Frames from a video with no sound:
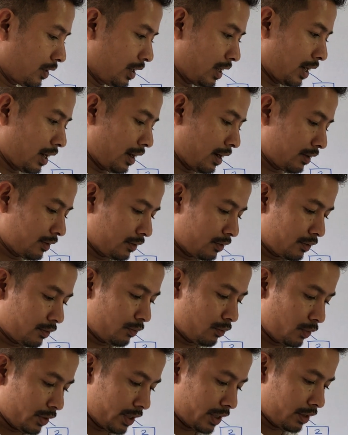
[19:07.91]
There are
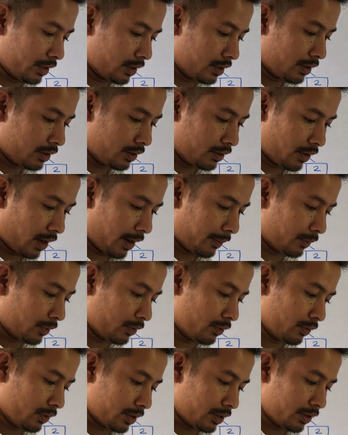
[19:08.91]
2 questions you have to
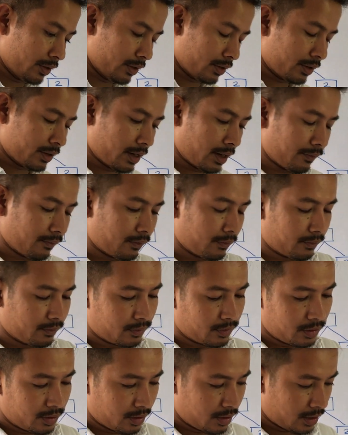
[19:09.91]
do yourself.
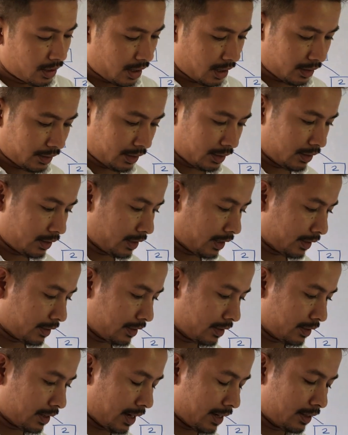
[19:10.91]
And this is
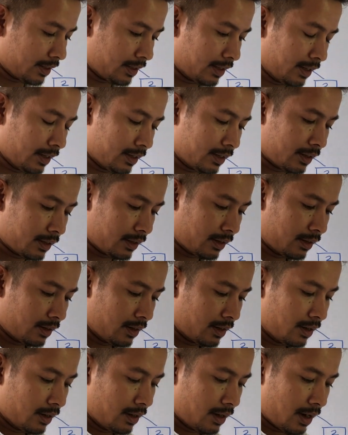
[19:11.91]
exercise 6
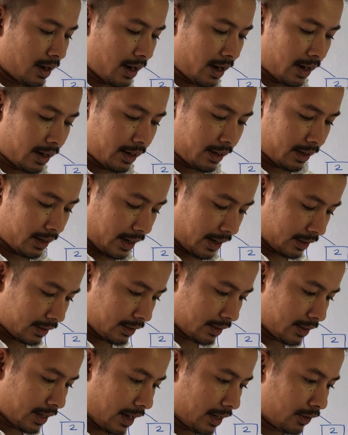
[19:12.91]
and
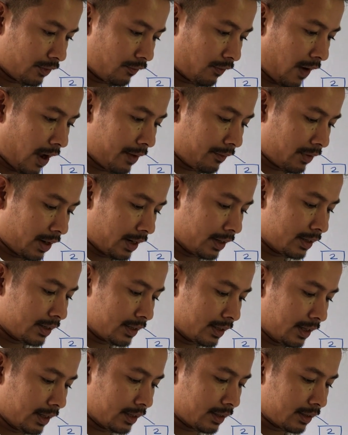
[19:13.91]
exercise 5 and
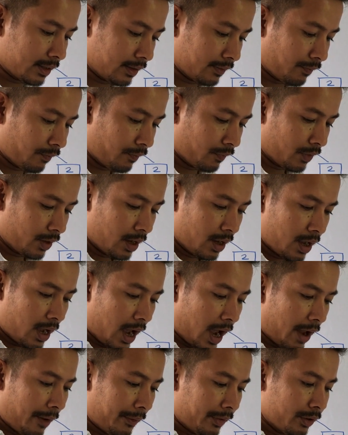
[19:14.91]
6.
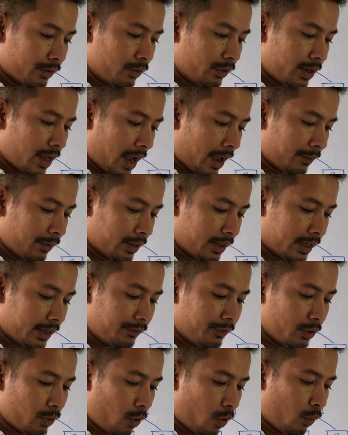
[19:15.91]
I will
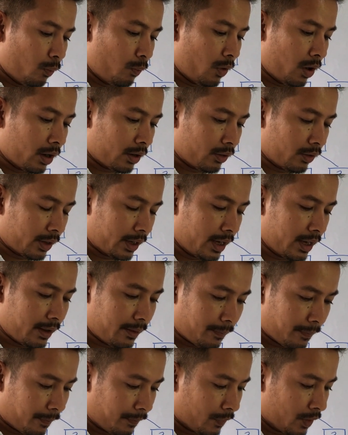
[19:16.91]
give you homework.
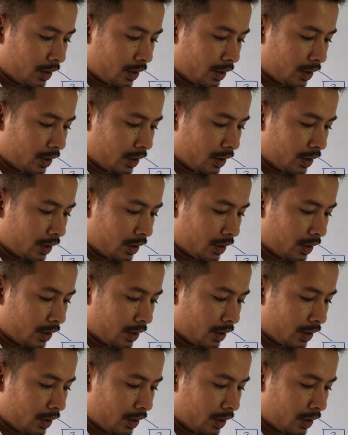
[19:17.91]
Okay.